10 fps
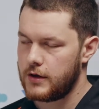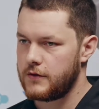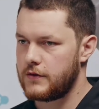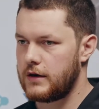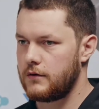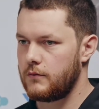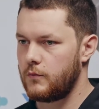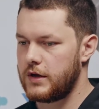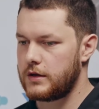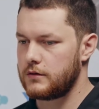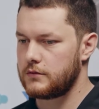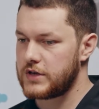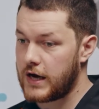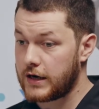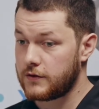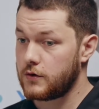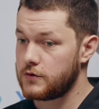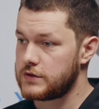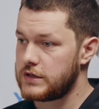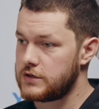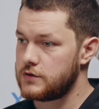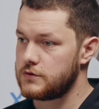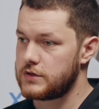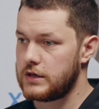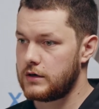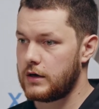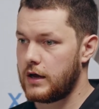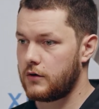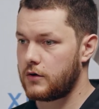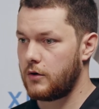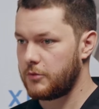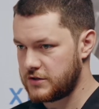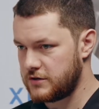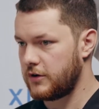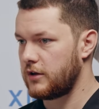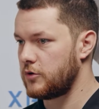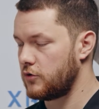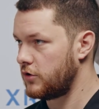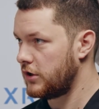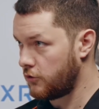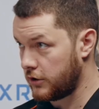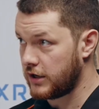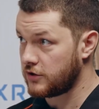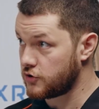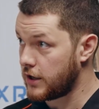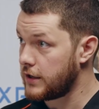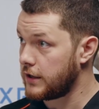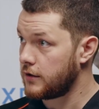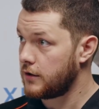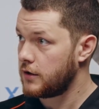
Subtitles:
then we can target those issues in our competence development or in our training